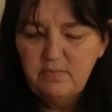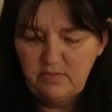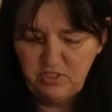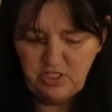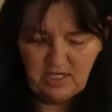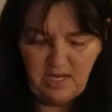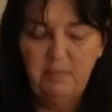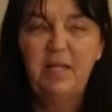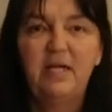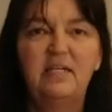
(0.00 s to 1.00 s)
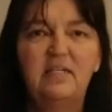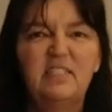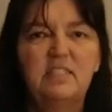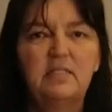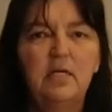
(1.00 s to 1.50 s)
I'm just going to unplug it because
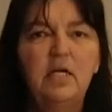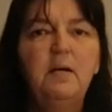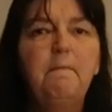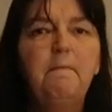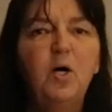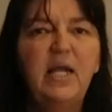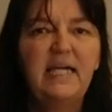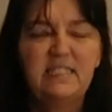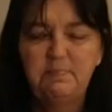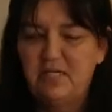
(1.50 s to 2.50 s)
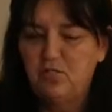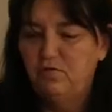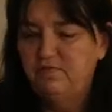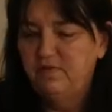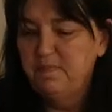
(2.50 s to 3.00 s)
it's boiling its butt
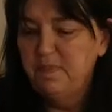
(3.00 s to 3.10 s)
off.